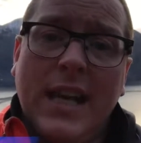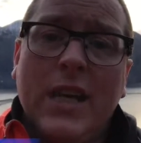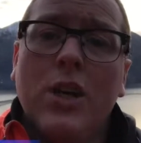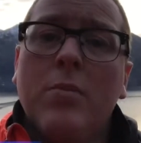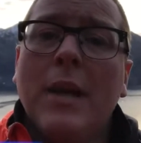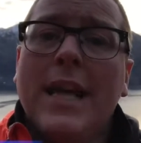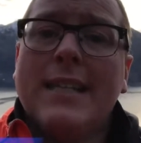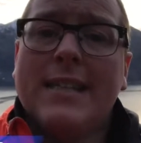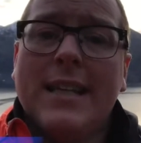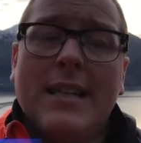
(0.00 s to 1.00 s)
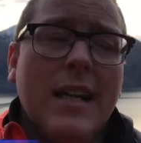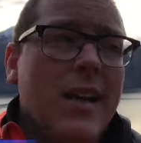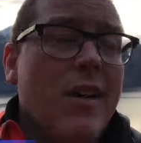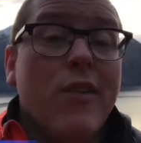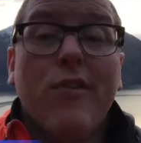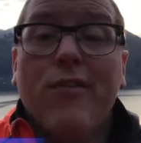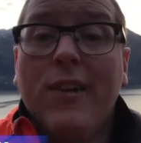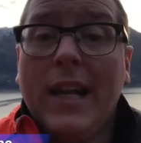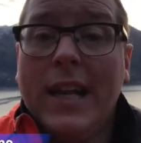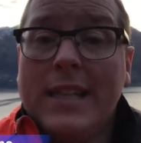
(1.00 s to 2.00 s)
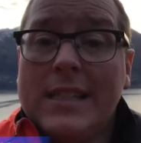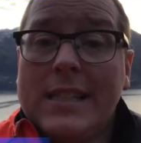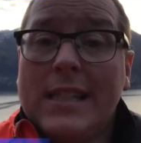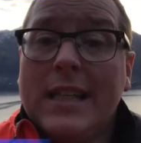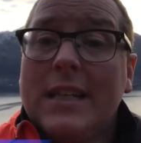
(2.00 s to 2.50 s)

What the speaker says: accumulated feelings,